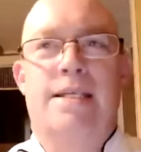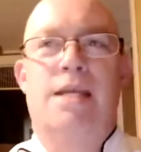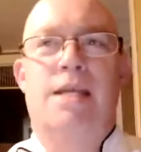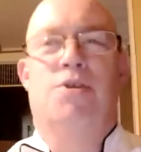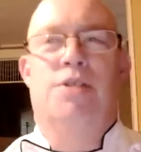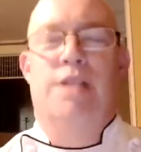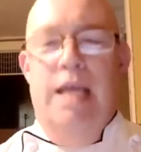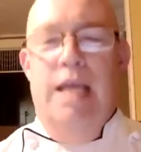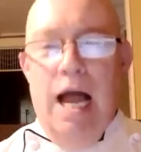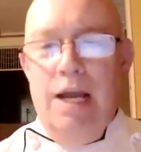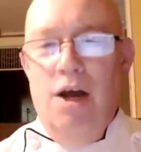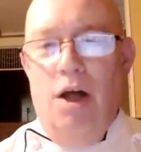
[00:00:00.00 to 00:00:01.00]
that's
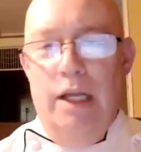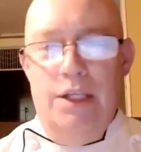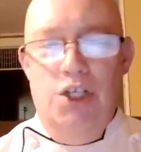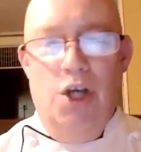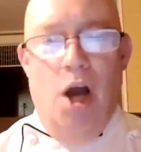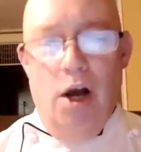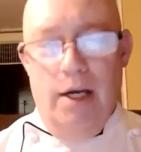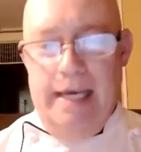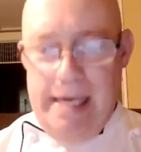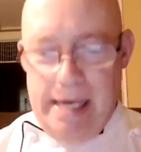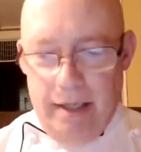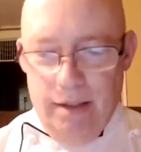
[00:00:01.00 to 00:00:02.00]
interesting. I call it
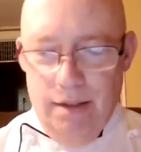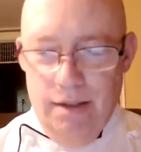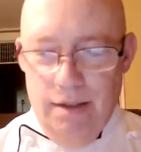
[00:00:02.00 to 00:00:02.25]
chalky.